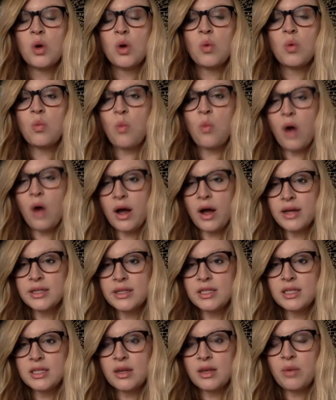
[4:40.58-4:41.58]

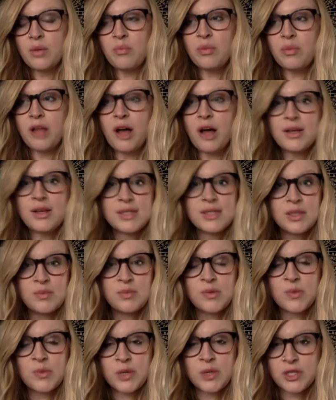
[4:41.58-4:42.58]
what
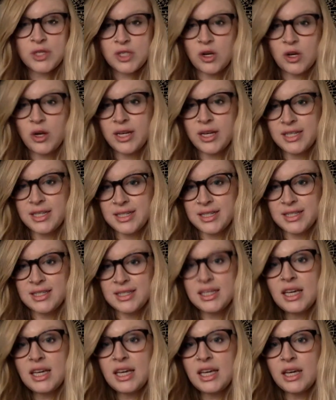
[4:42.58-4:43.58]
blossoms we're starting to
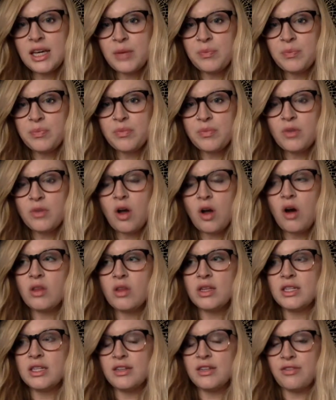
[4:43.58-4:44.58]
see on
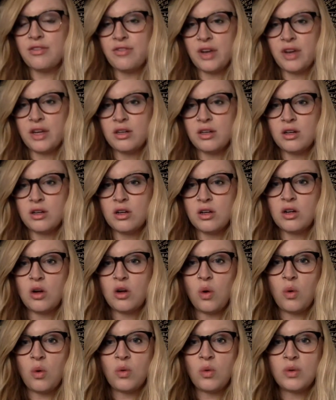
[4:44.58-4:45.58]
the different
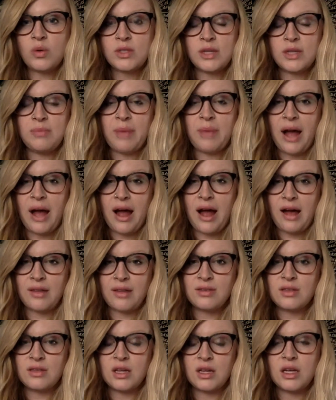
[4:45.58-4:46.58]
goals and
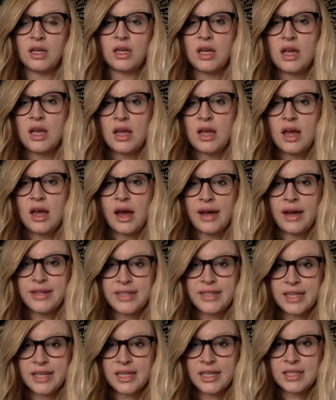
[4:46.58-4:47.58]
paths and
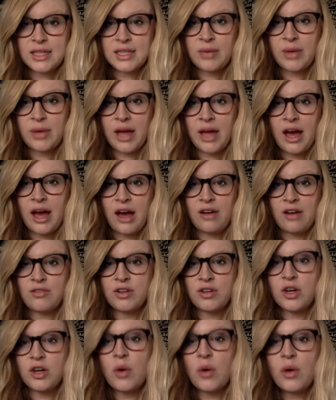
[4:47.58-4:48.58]
ideas that we
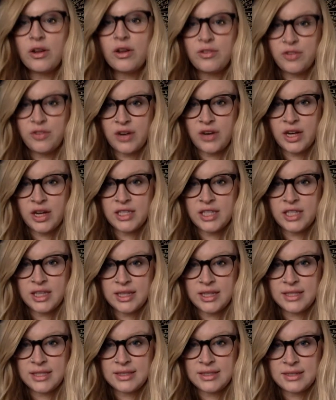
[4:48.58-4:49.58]
have going for us at
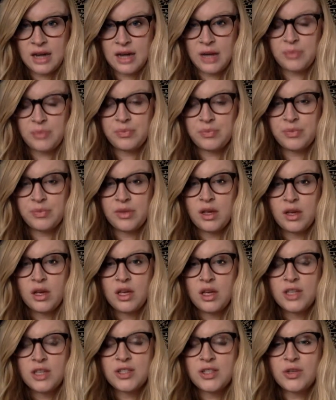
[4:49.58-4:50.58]
this time.
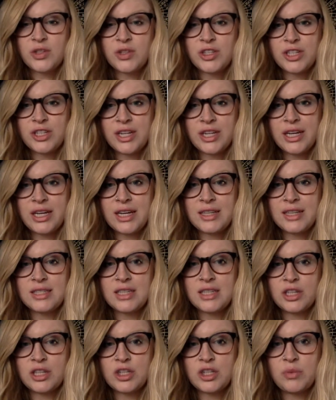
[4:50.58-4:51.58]
So she is
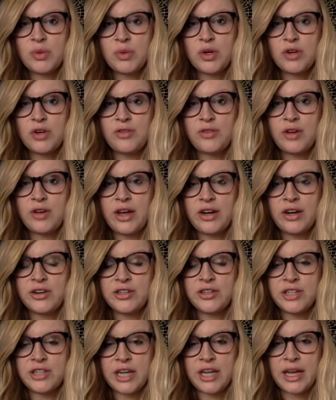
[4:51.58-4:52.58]
such a beautiful
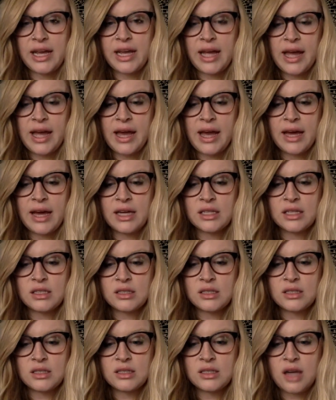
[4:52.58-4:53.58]
energy,
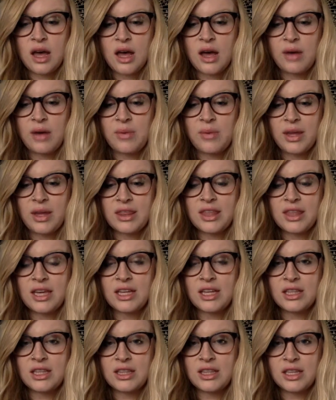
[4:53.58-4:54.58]
and I
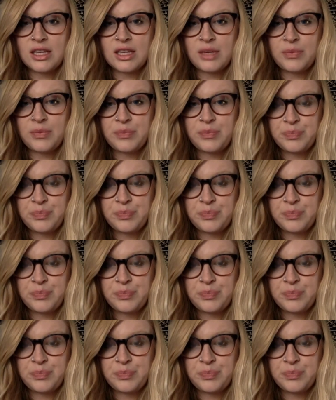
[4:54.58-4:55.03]
think the